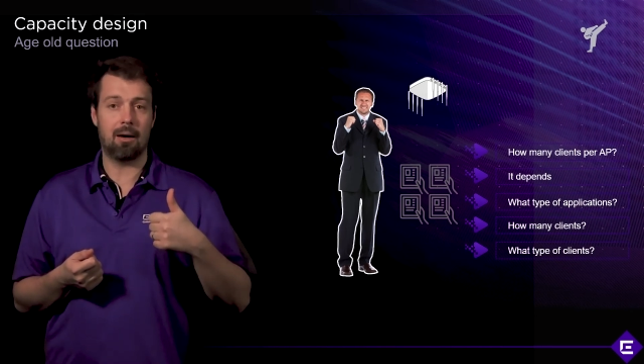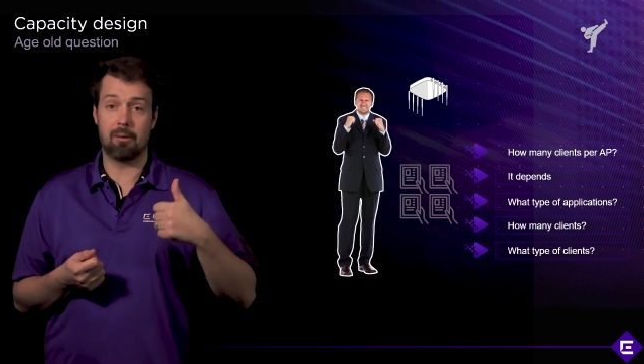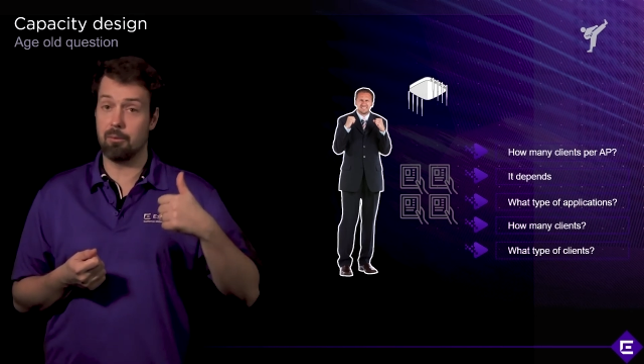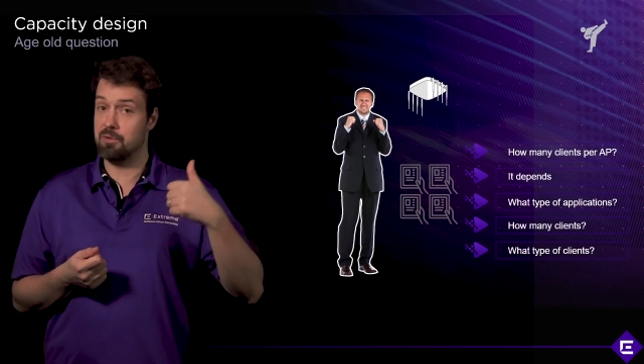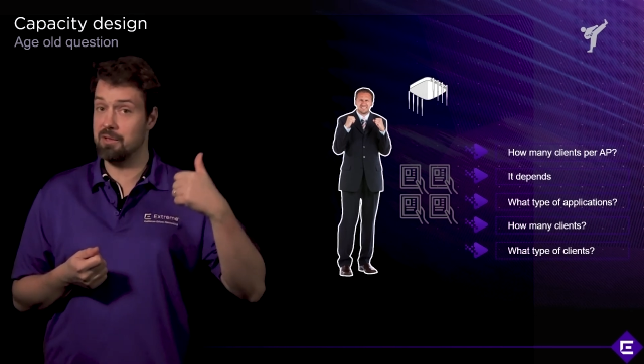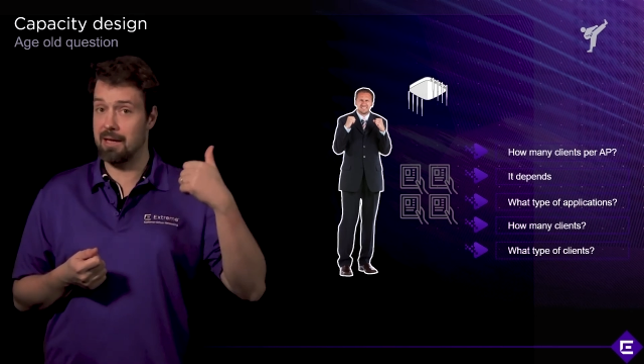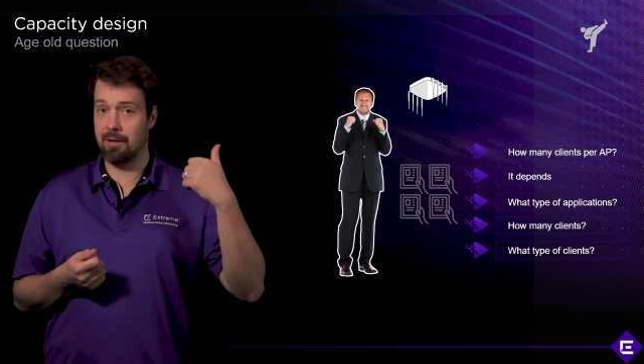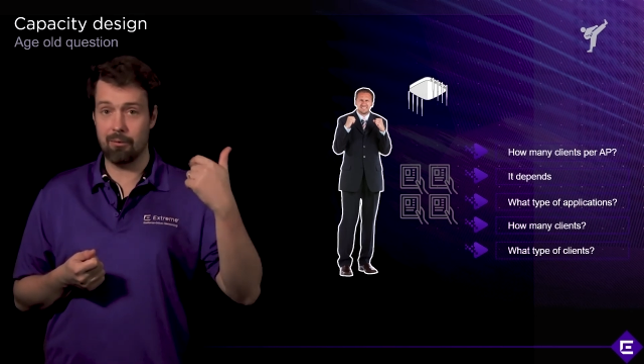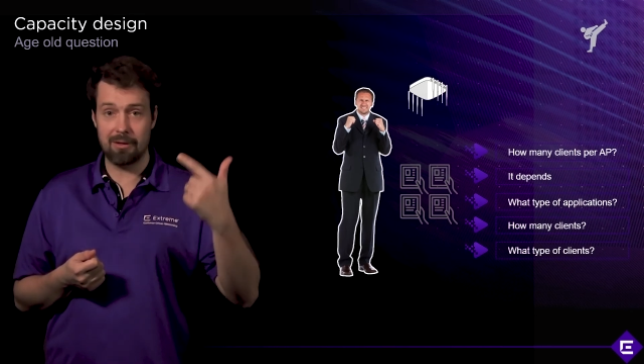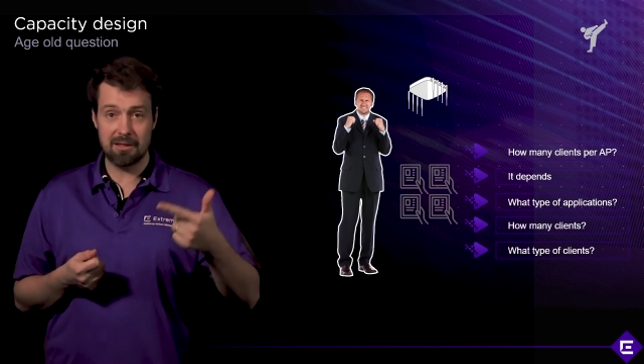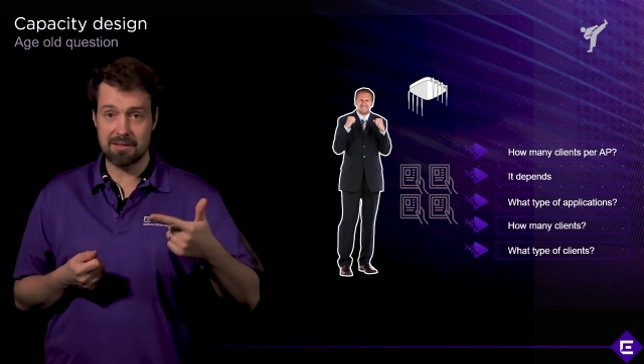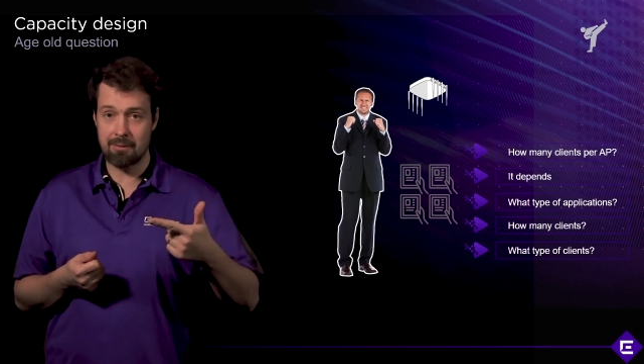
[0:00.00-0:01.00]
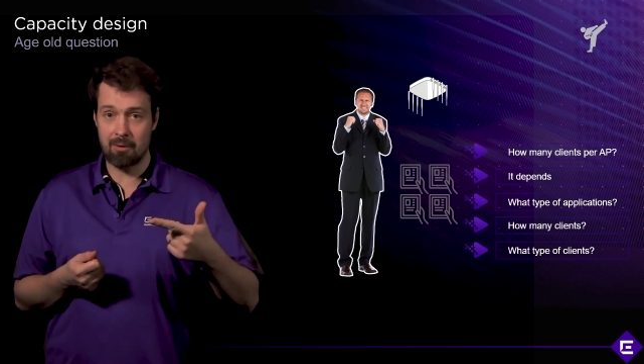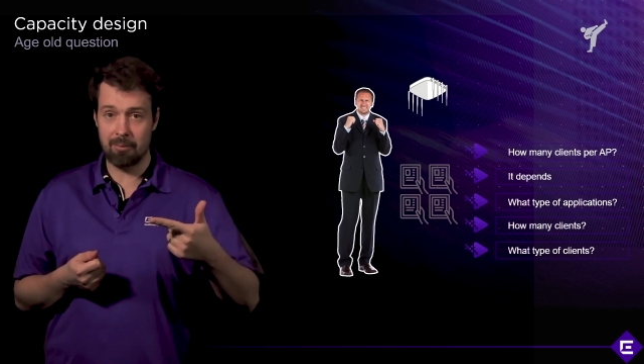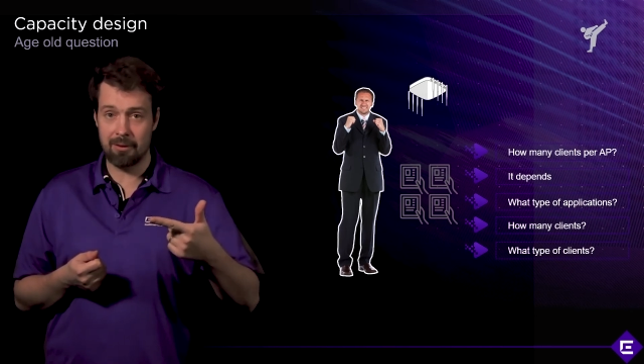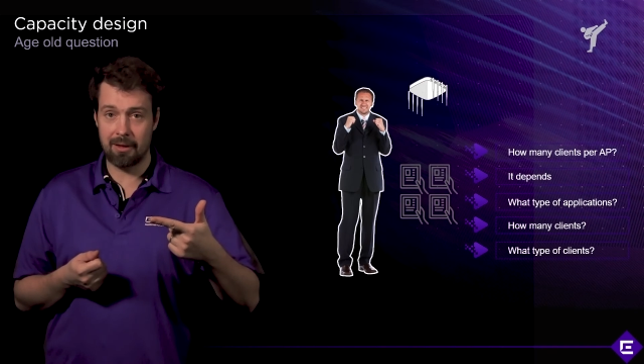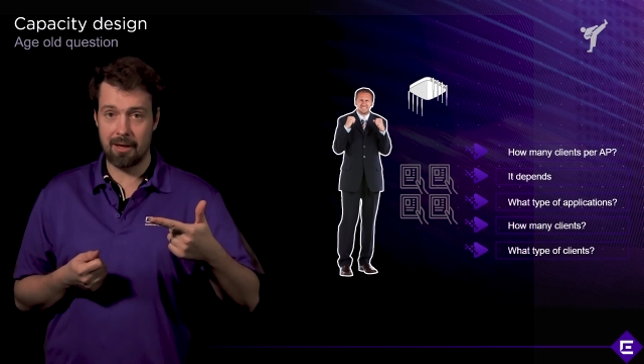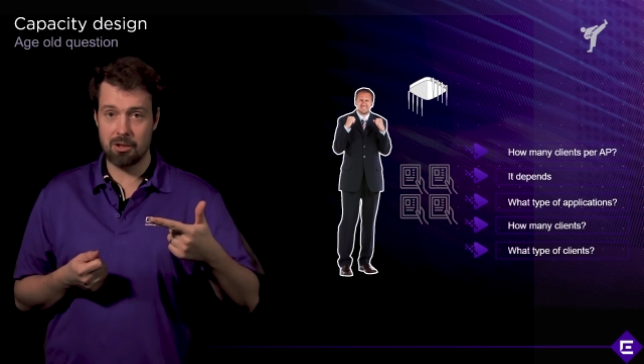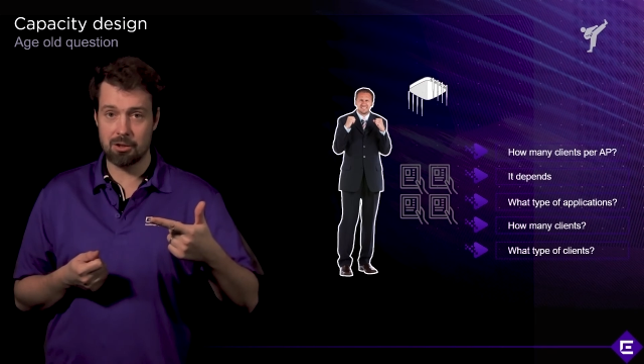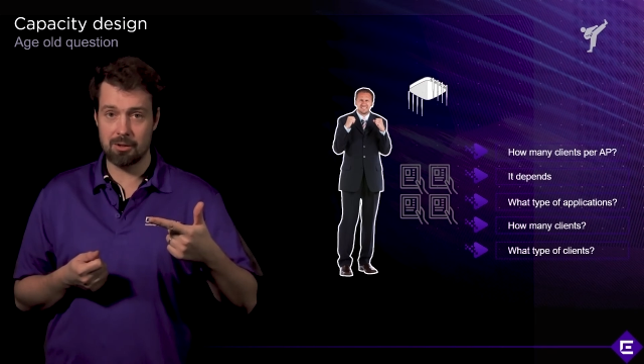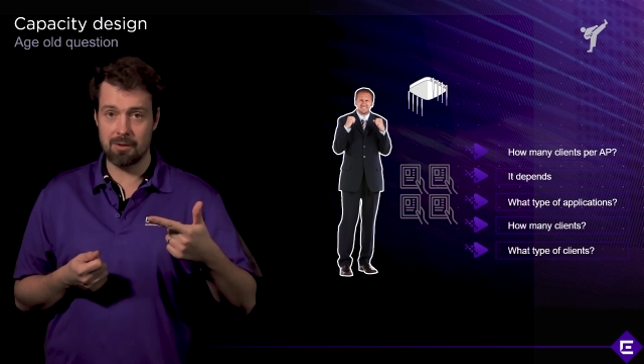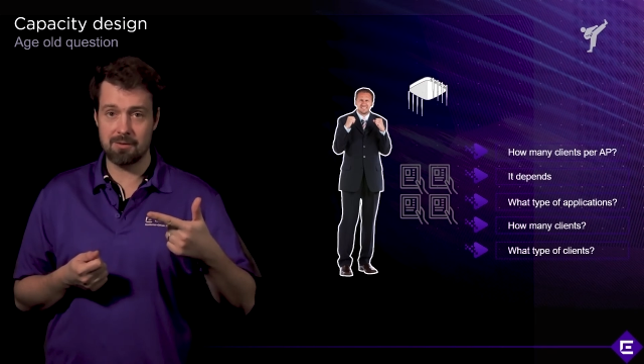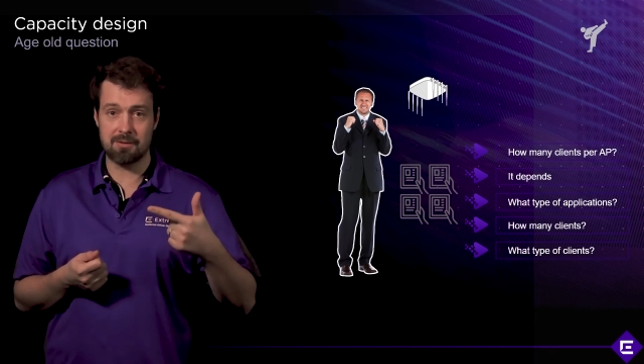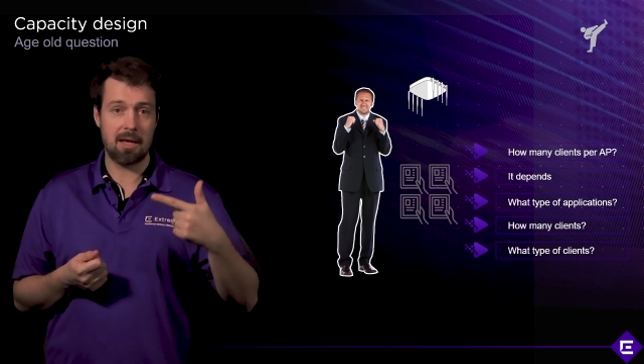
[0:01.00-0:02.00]
Are we using any real-time
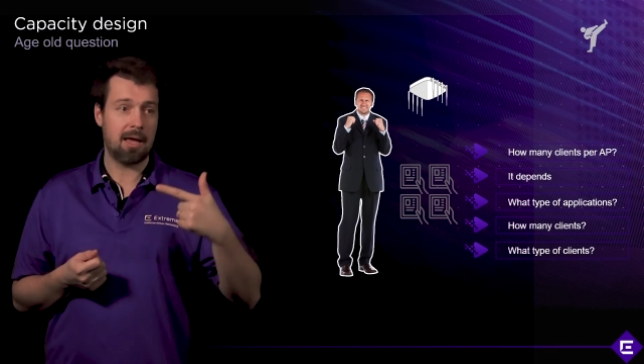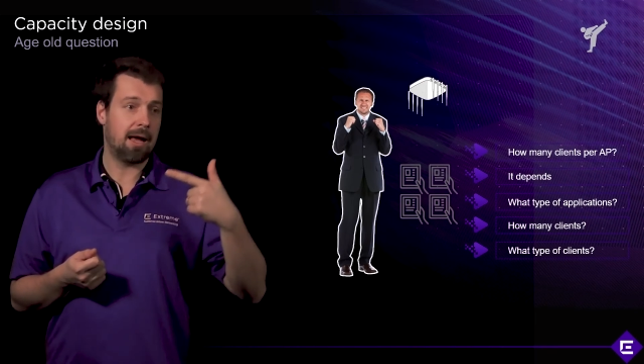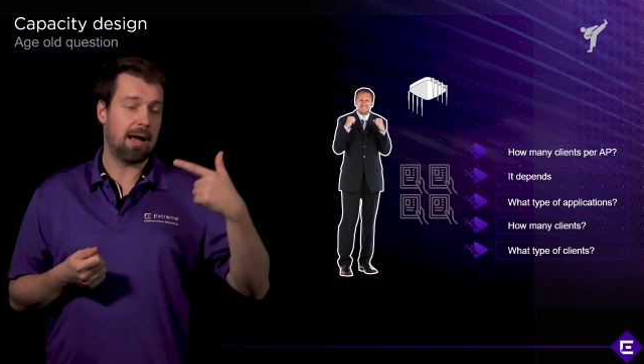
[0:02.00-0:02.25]
applications,